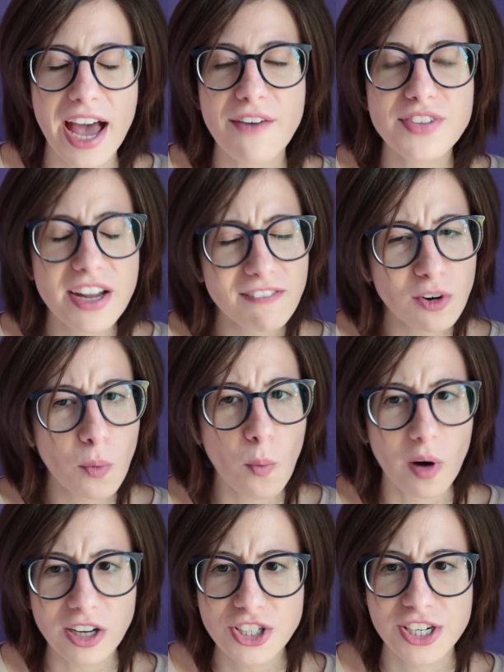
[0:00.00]
I've never
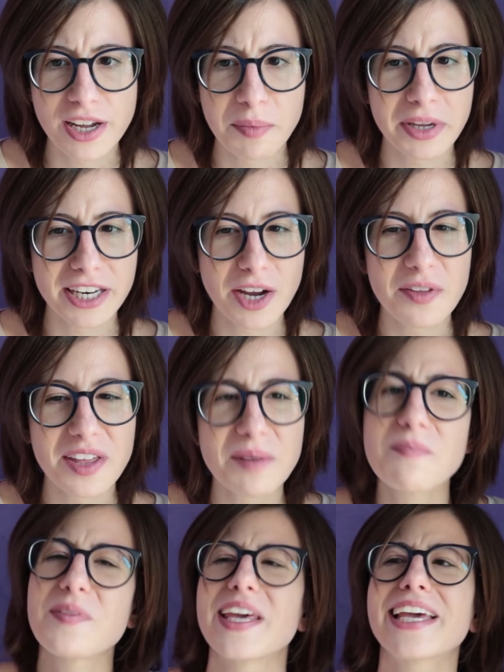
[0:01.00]
watched it, but now that
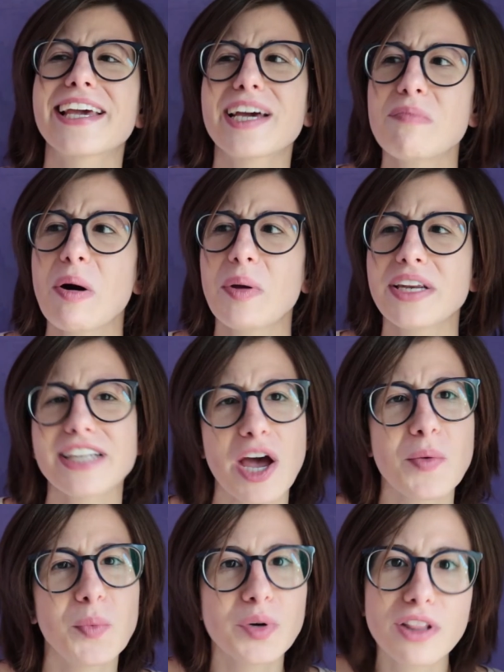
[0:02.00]
I'm thinking about it,
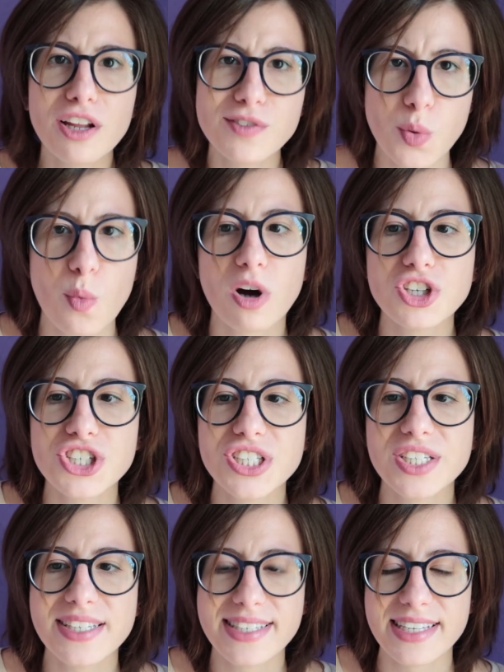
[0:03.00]
I would love to watch it
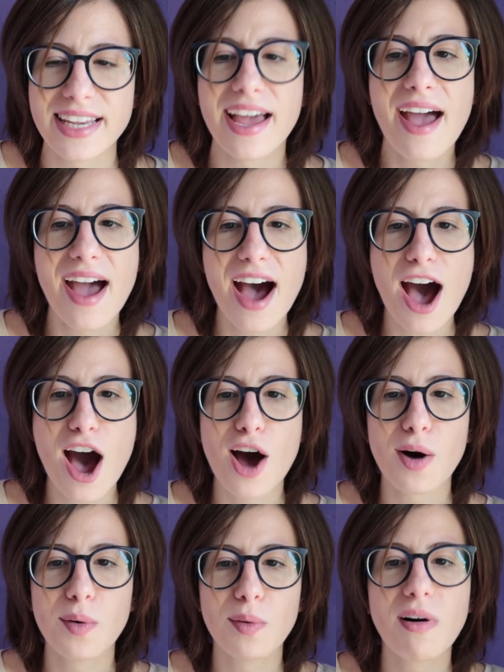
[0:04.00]
to see
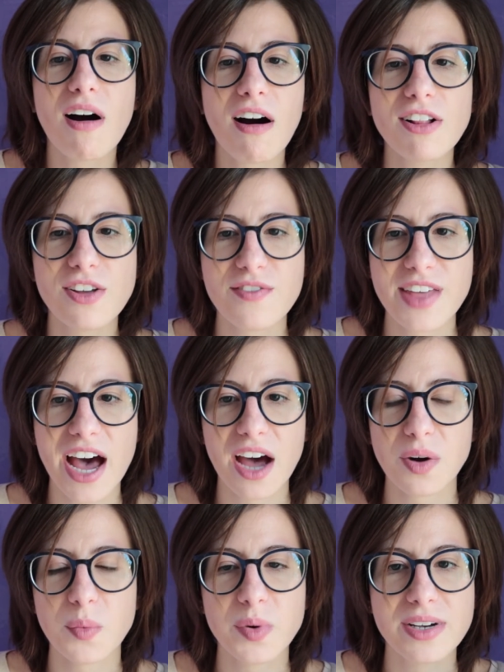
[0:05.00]
how all of
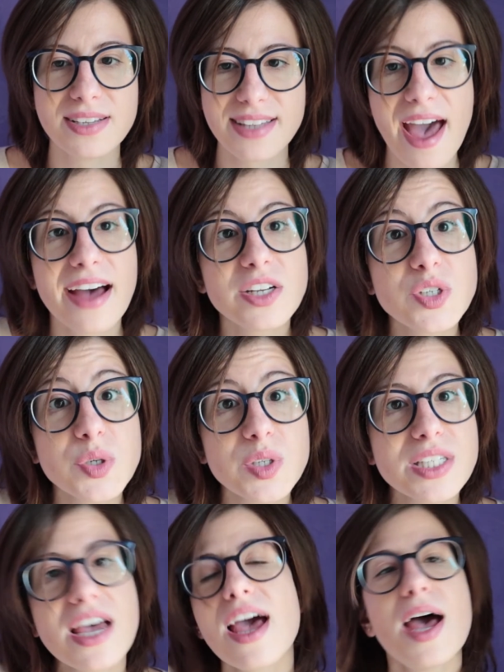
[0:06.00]
that was
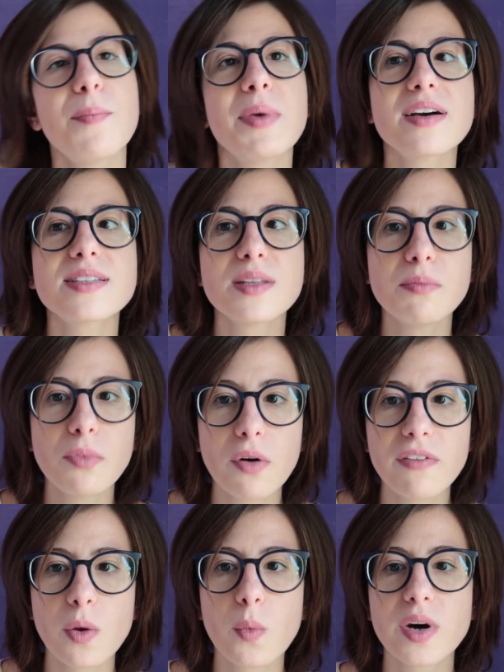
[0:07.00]
handled, because the
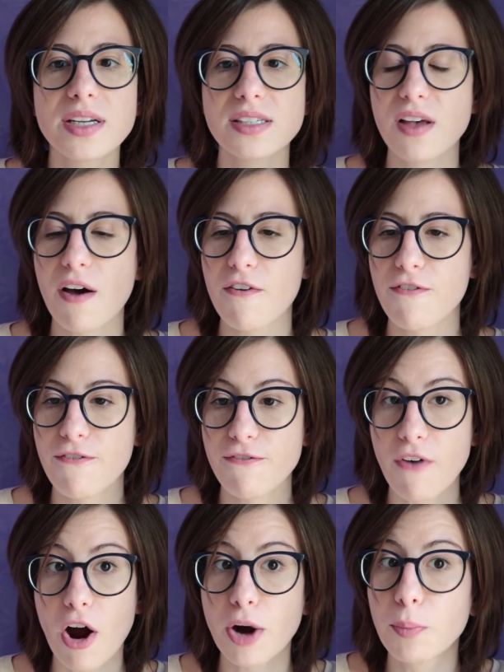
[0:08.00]
movie was
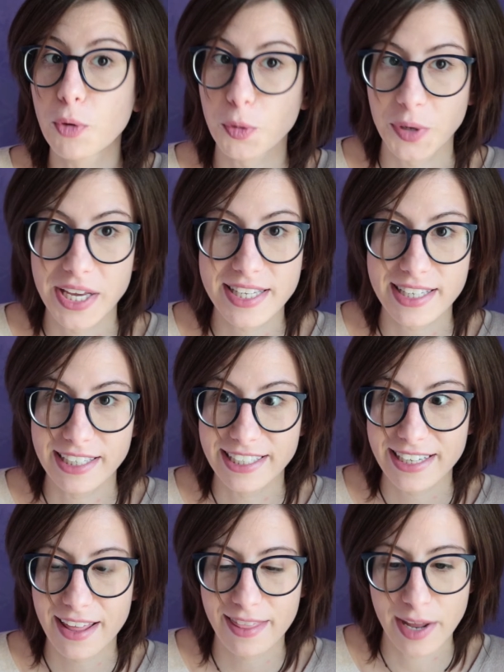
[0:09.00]
far more
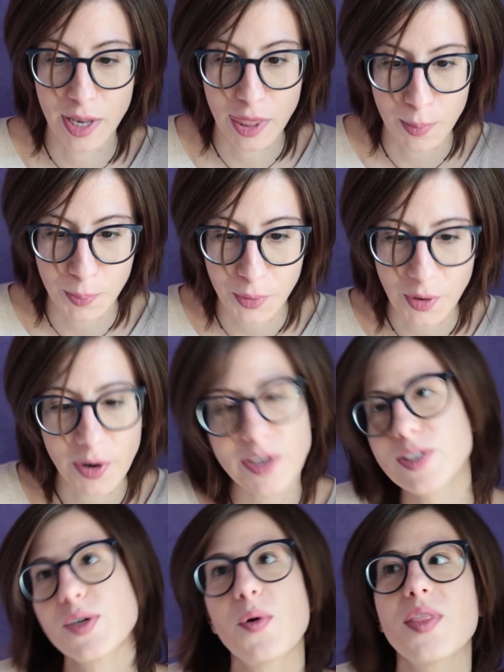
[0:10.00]
recent than the book,
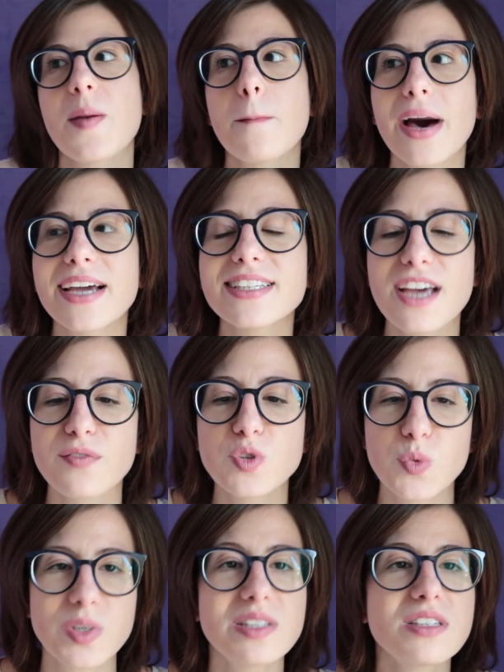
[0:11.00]
so they might have
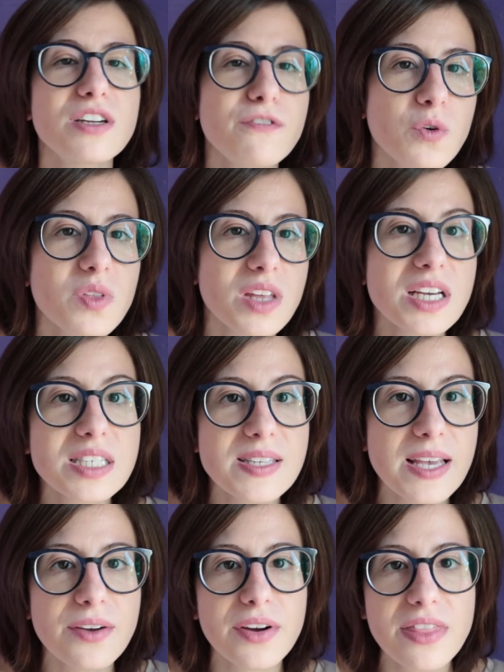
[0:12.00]
twisted a few things
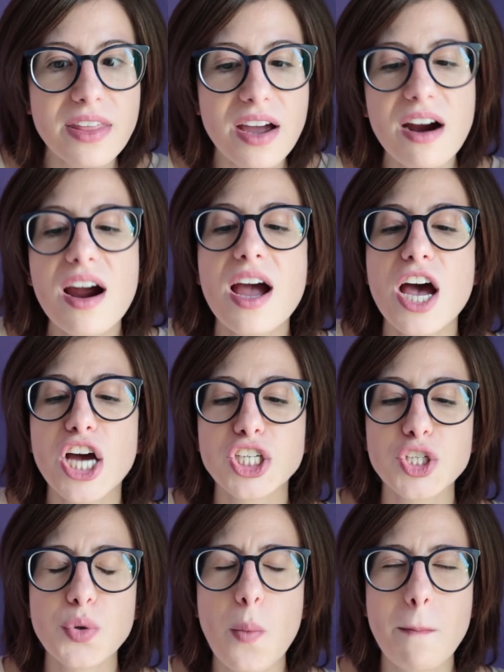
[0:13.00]
here and there
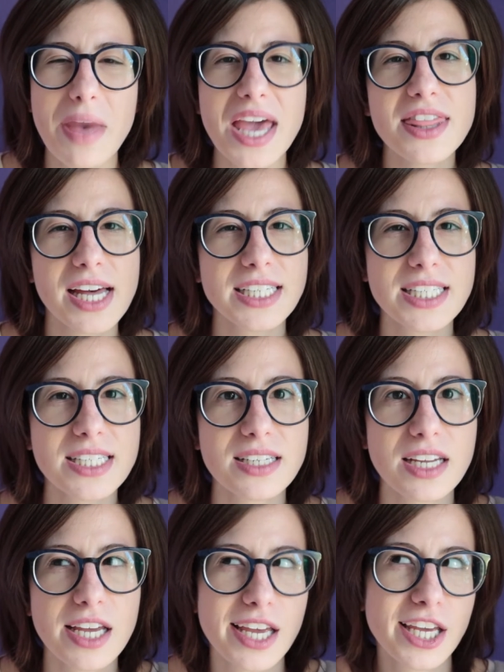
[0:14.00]
to make that
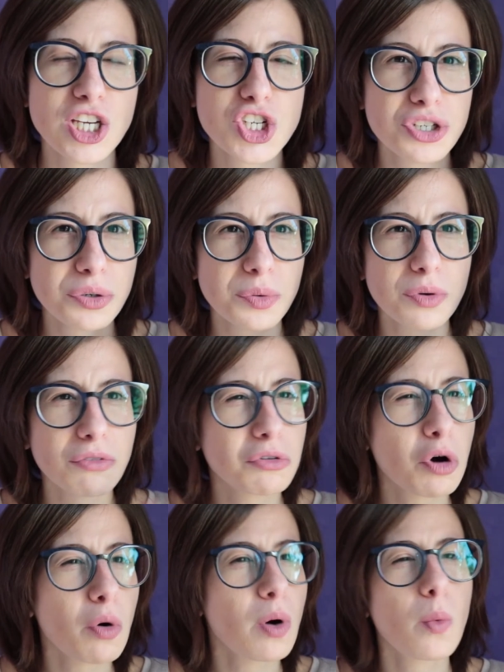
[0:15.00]
issue
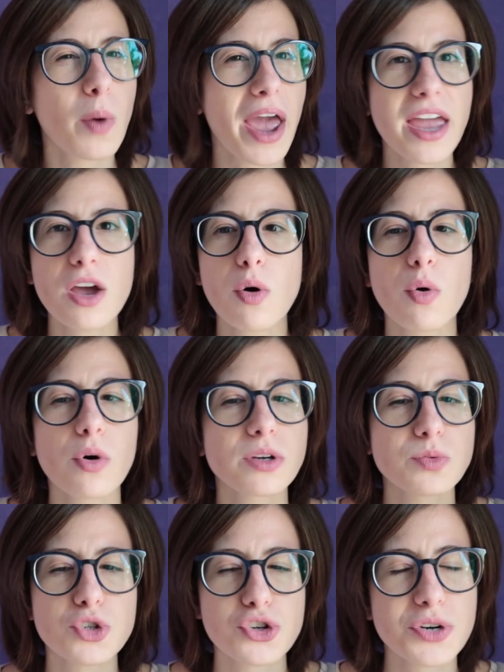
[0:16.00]
go away or
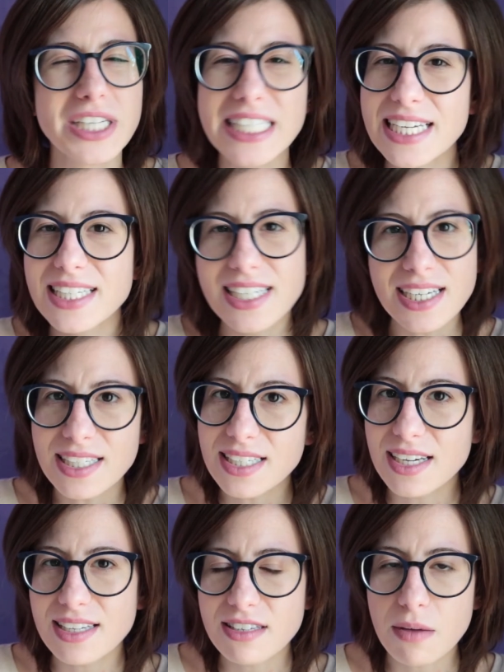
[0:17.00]
treat it in
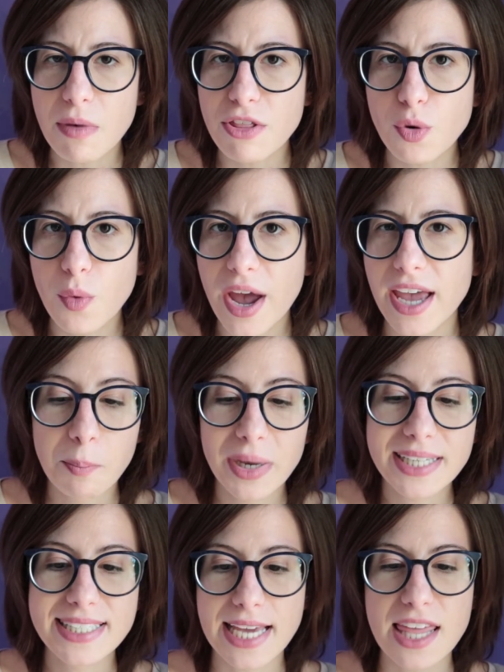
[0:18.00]
some other way.
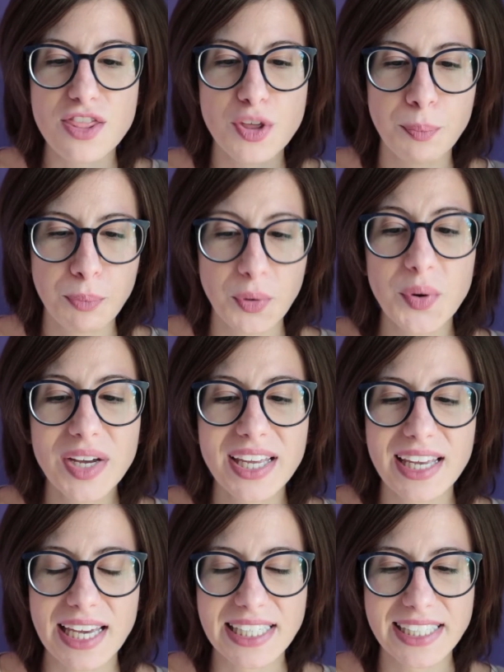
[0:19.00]
But in the book,
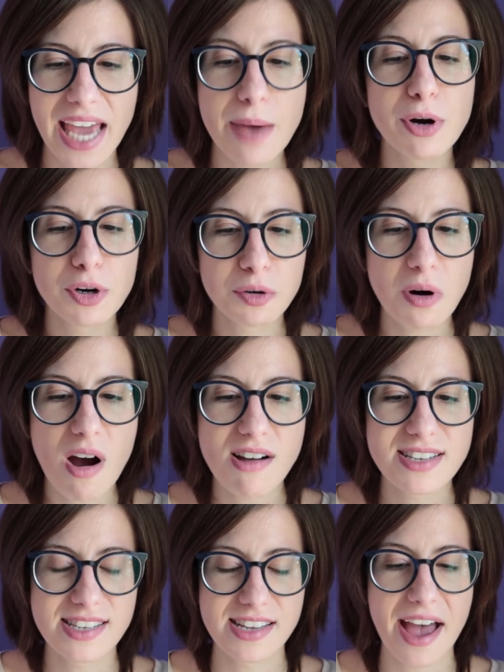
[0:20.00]
it came
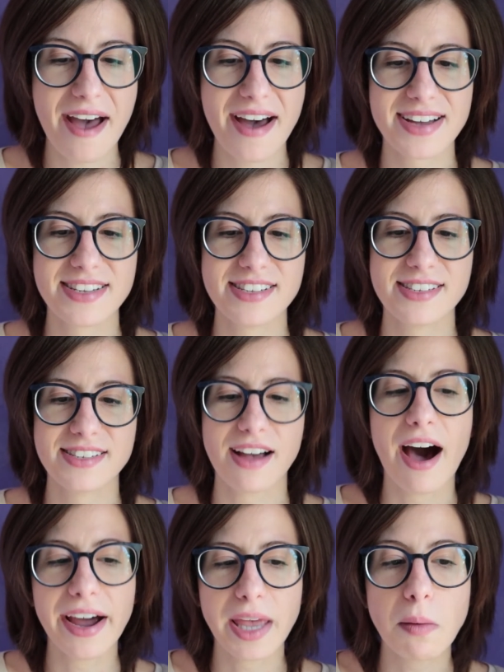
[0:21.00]
across as
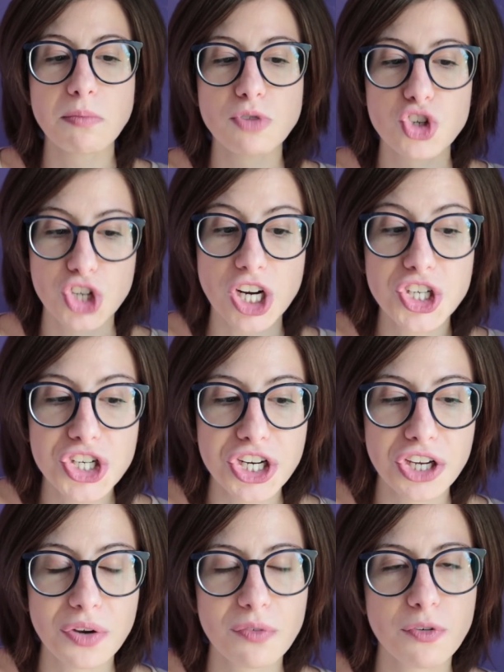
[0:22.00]
I am
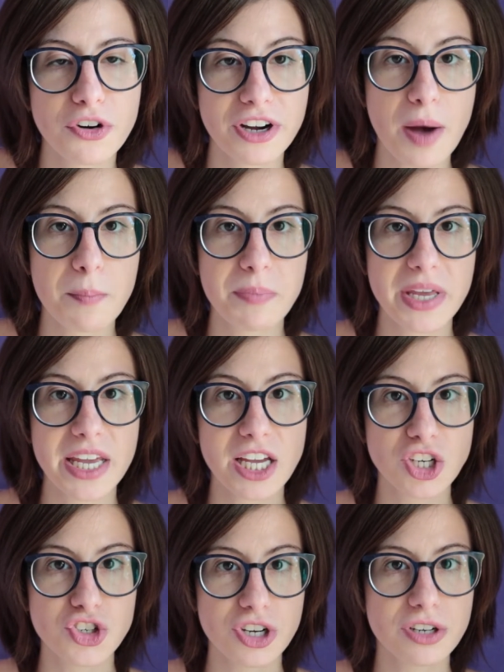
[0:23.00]
judging you for not
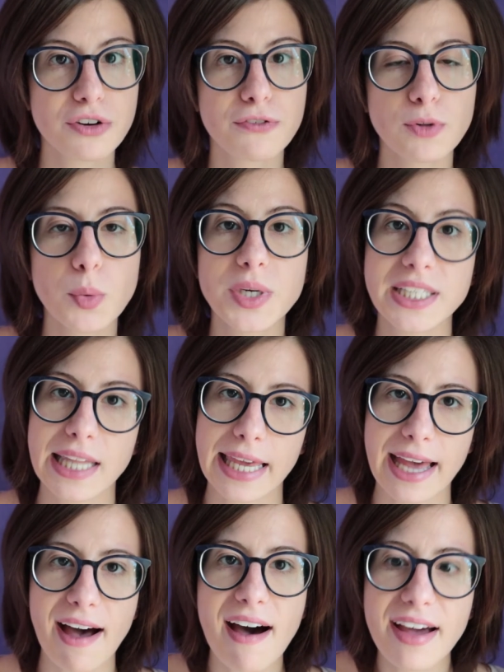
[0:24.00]
being gender fluid
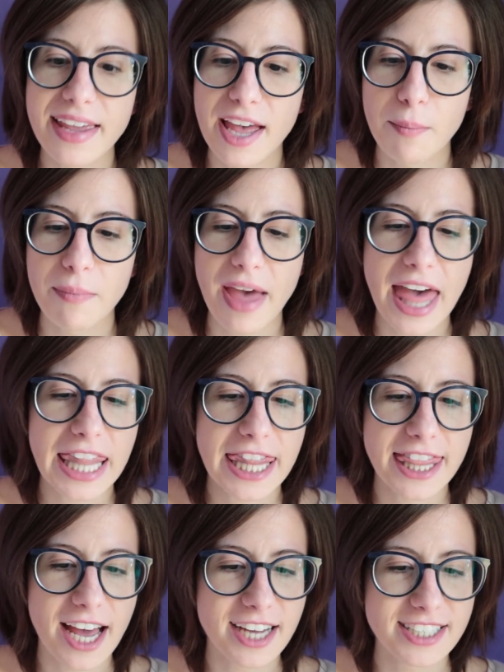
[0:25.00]
like I am,
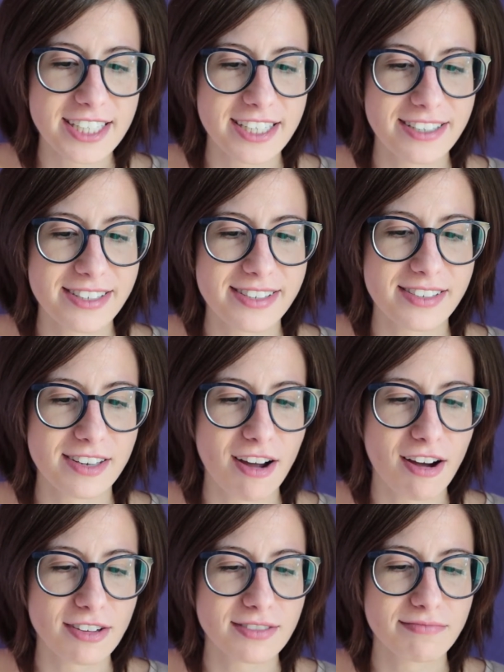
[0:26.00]
and that is
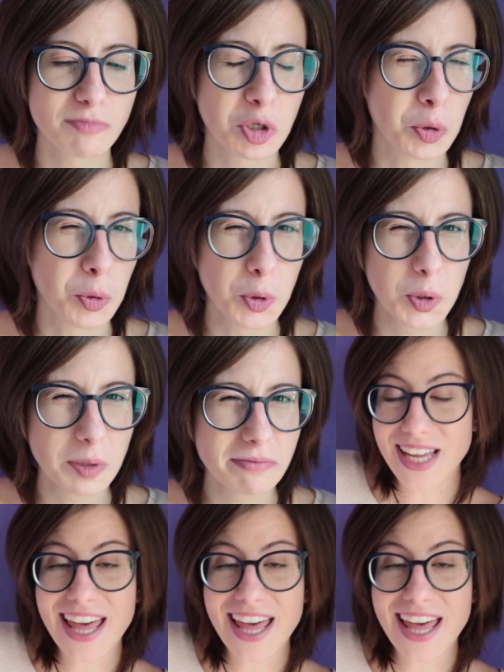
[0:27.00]
not cool.